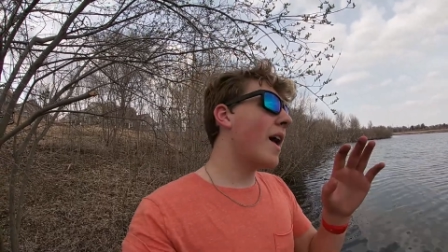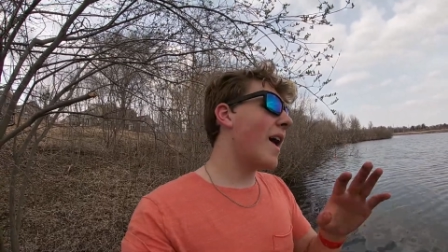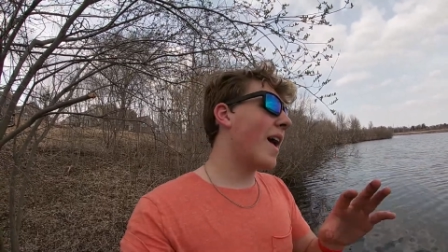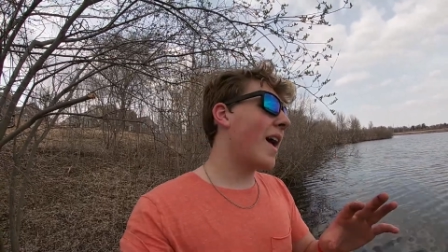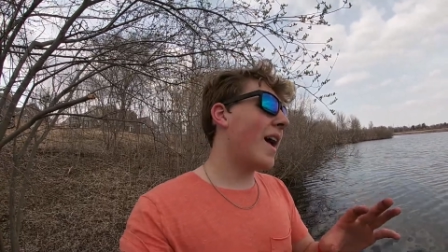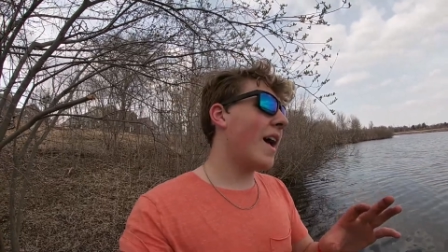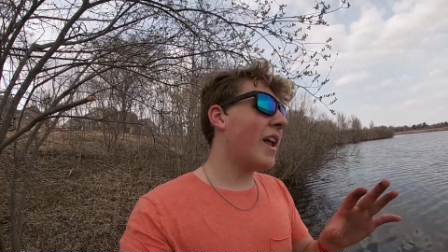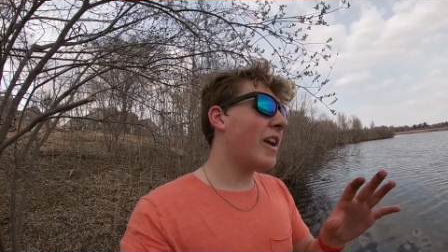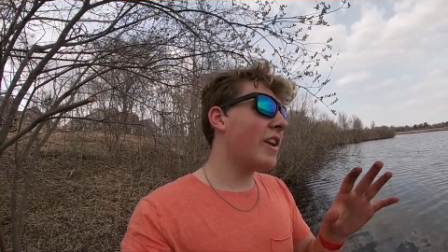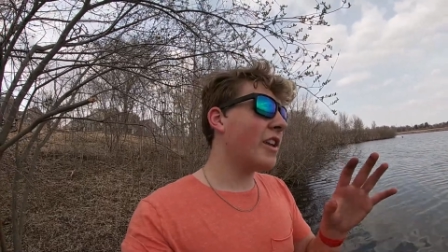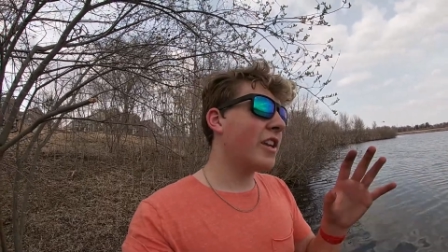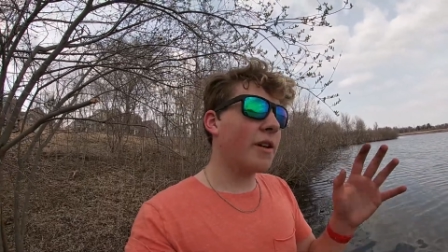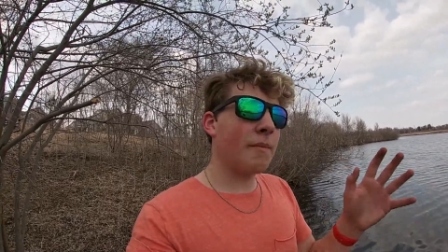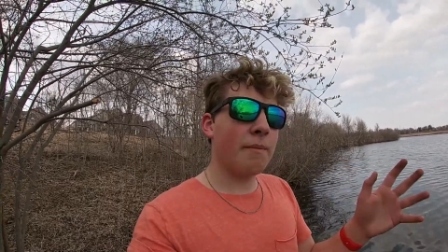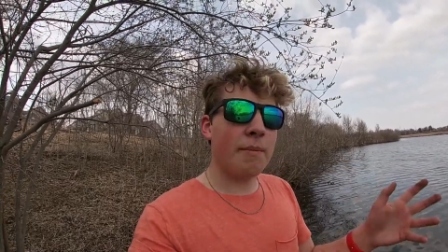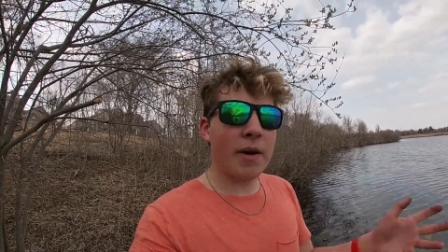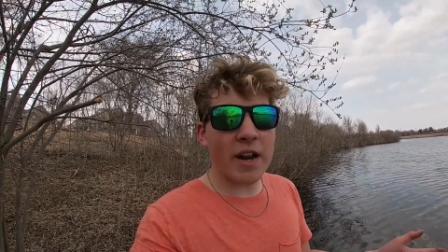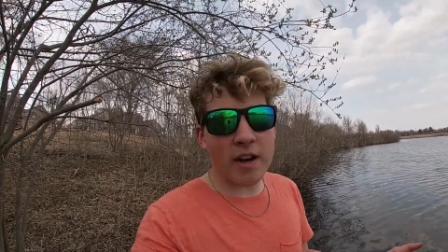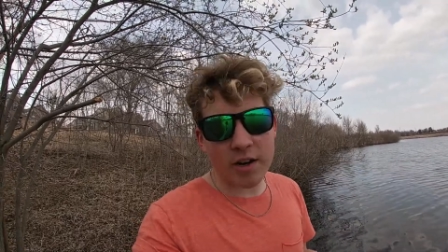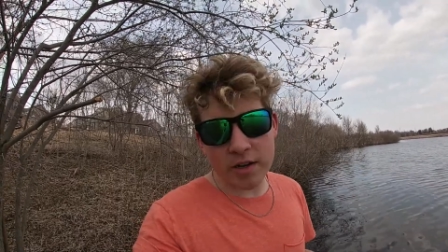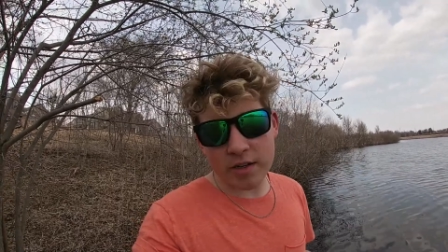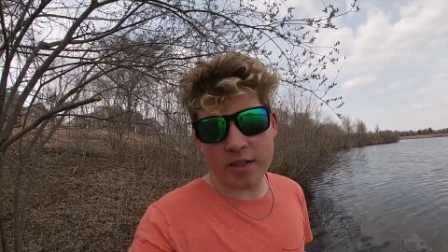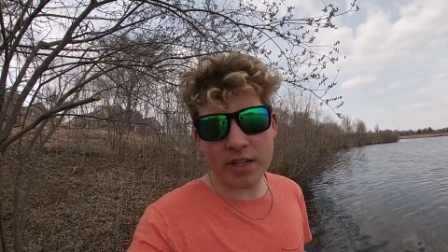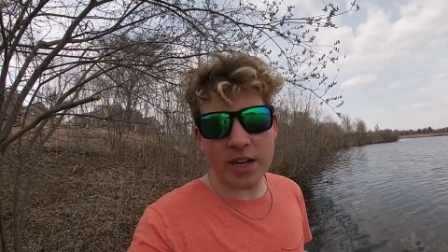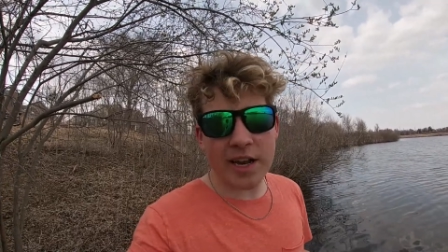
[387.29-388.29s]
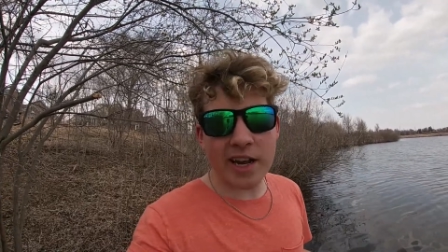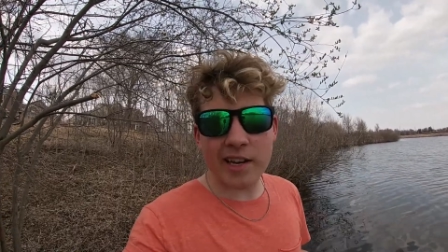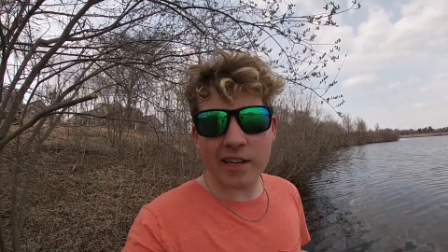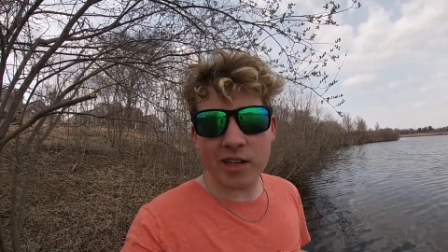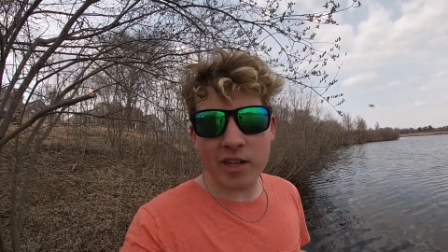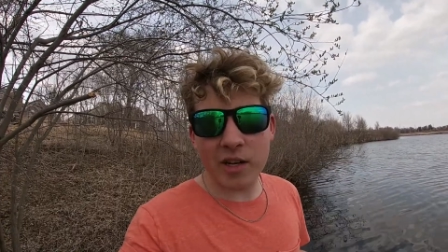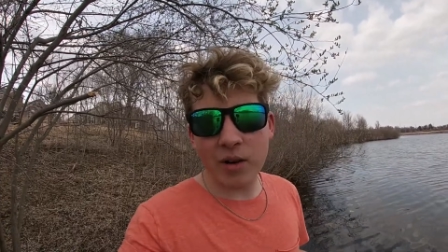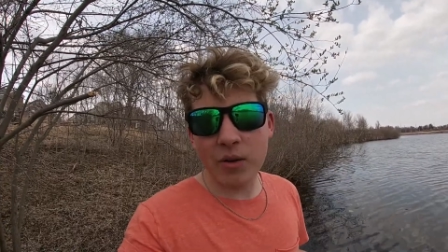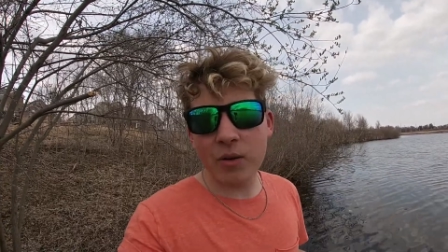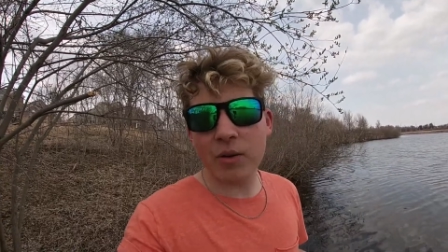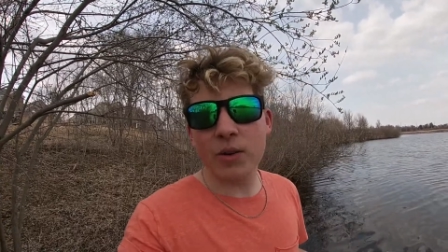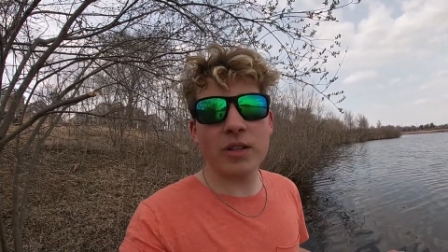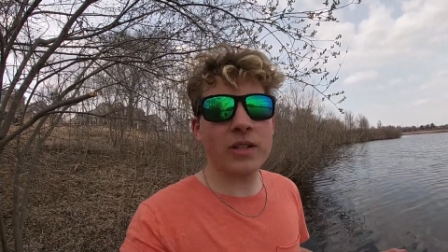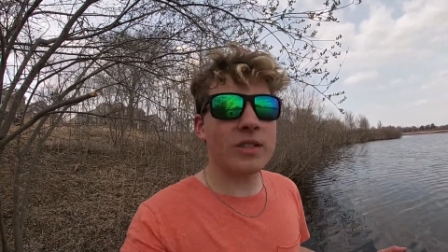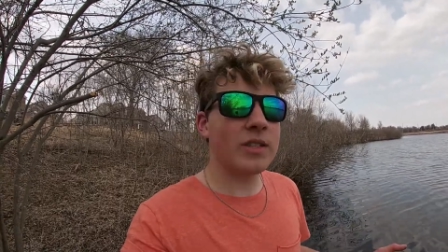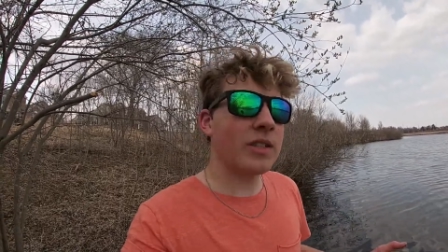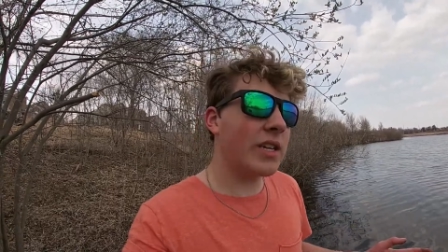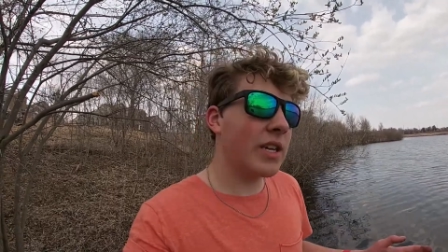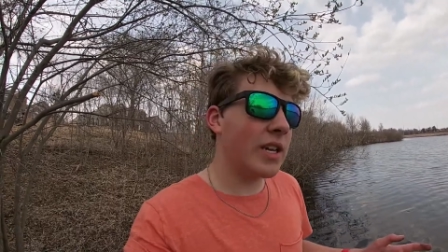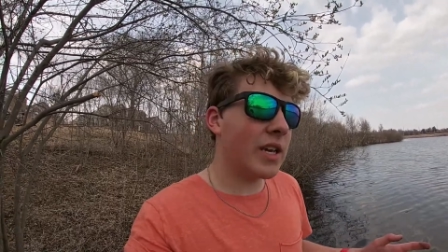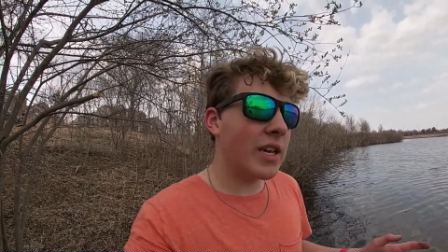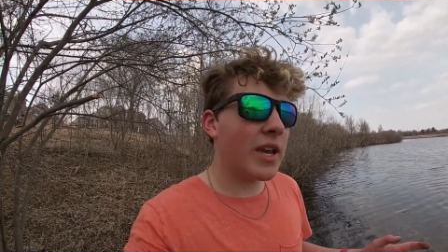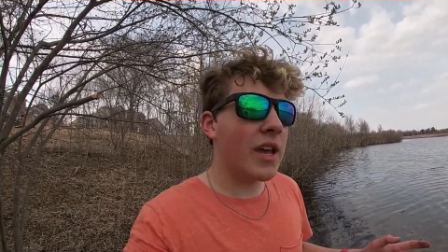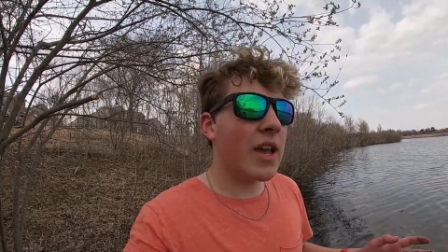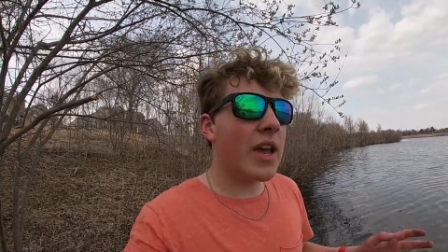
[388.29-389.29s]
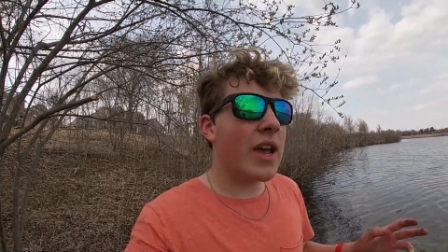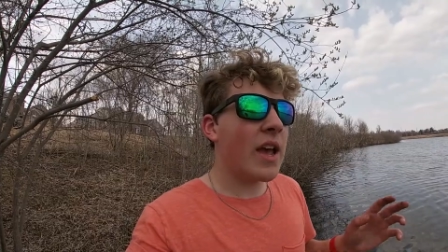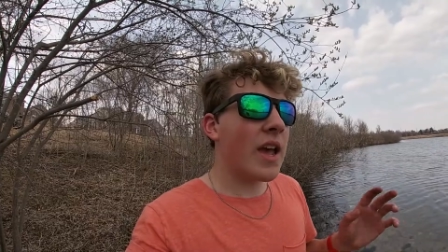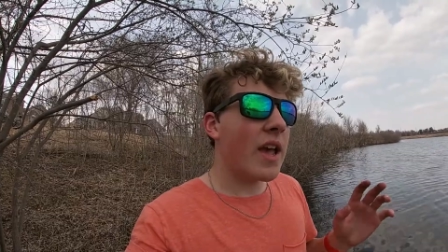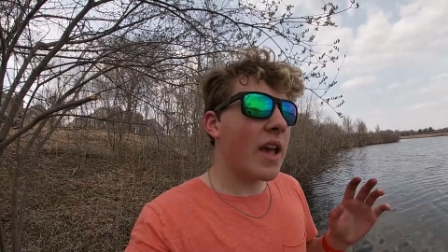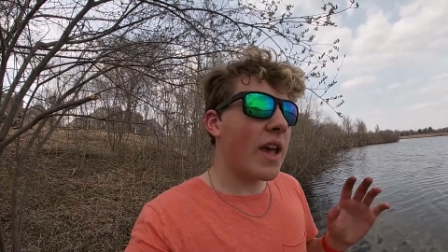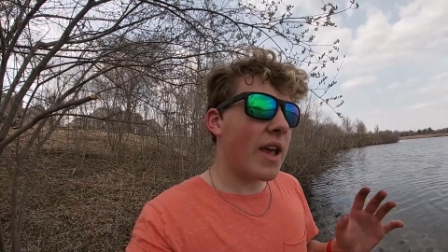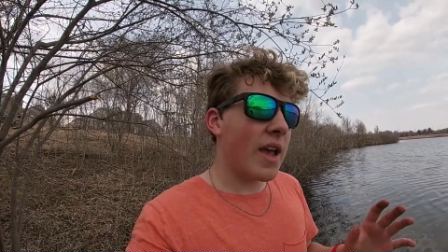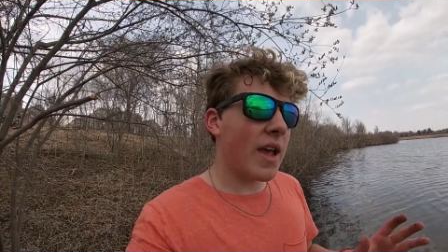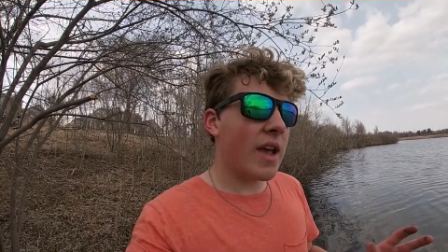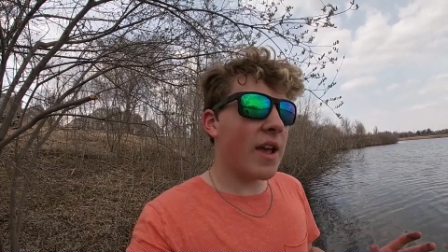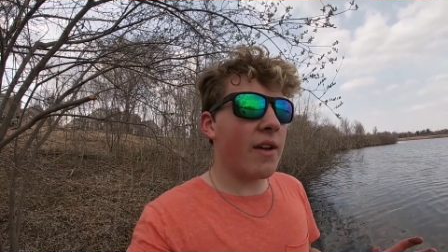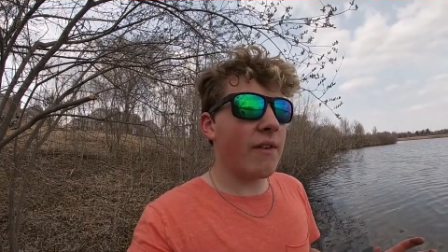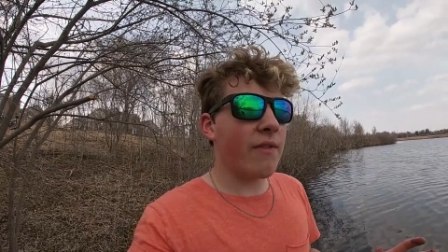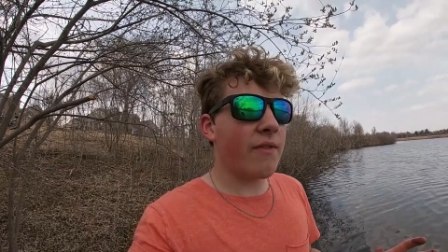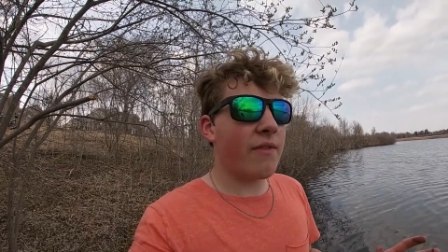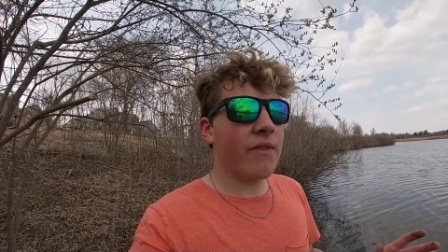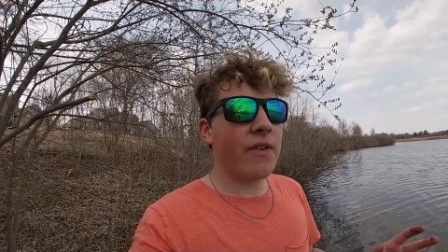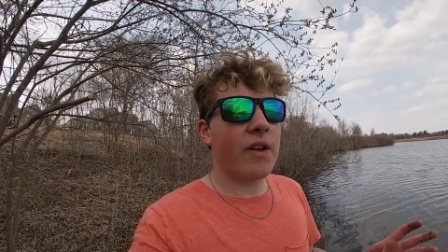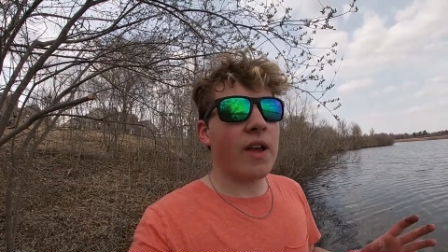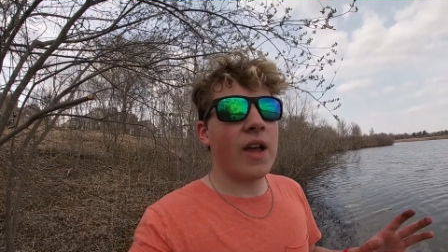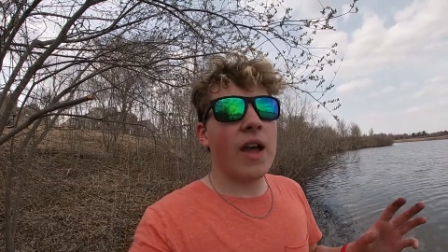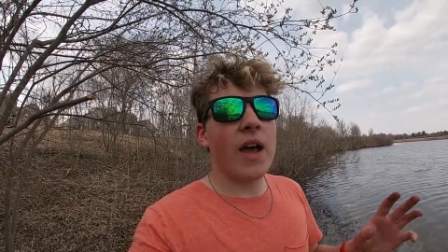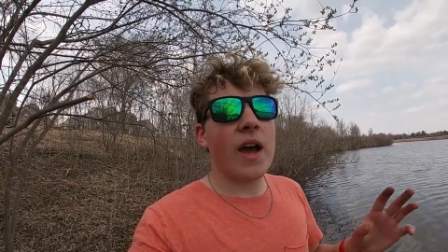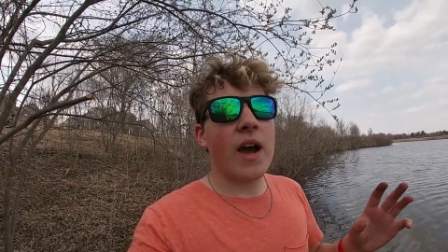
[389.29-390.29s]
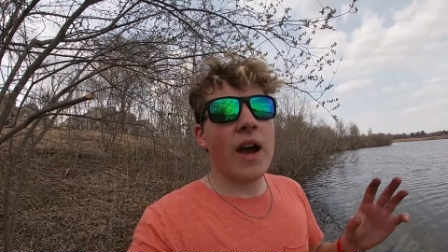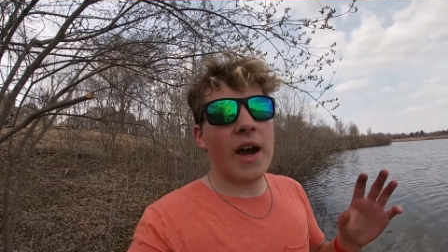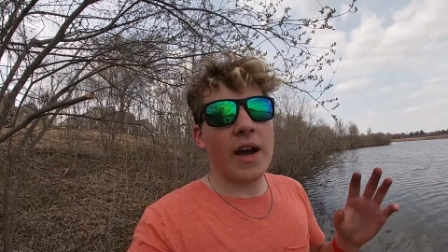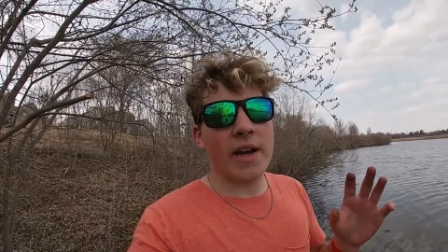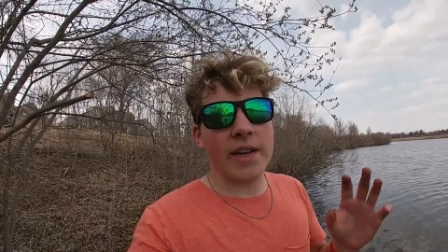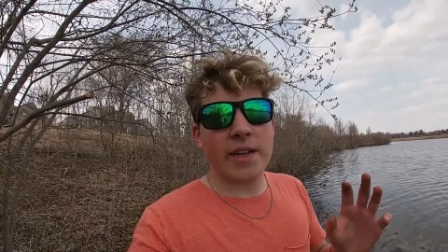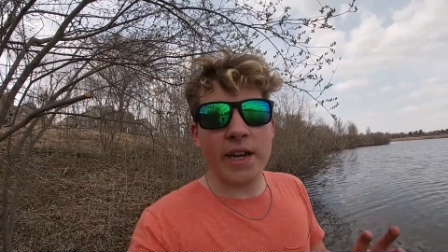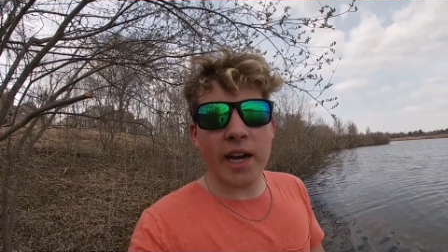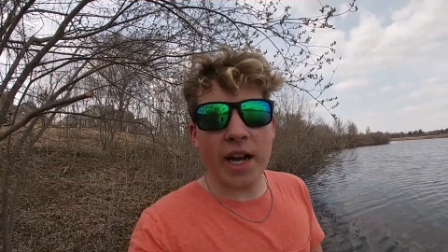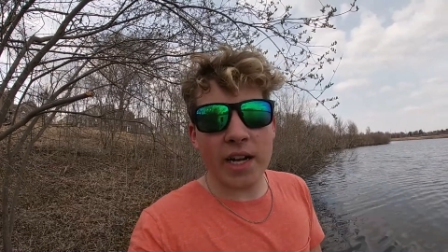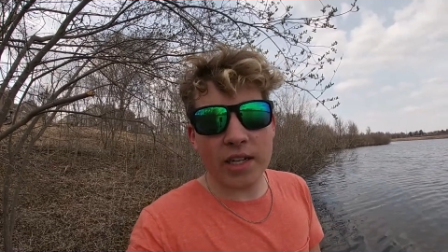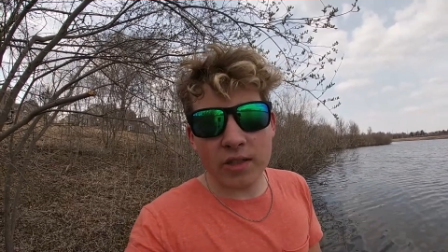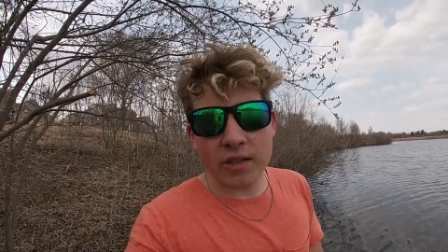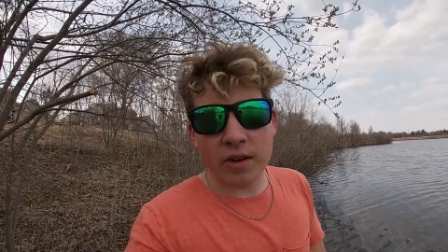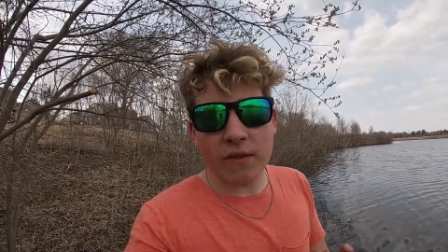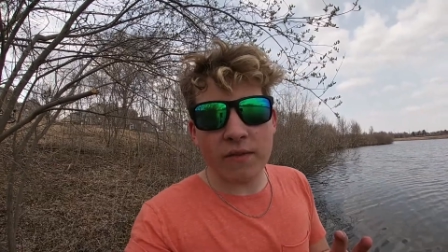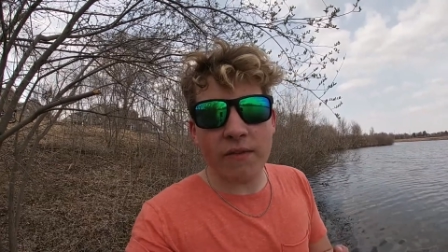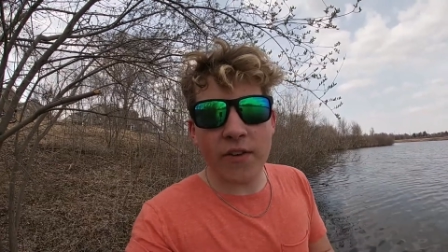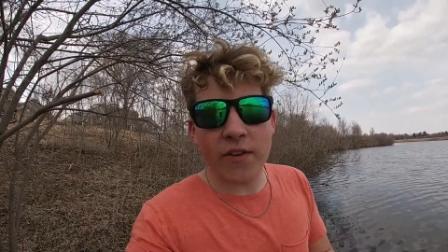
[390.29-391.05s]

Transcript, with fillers: and you better stay tuned to see if I catch a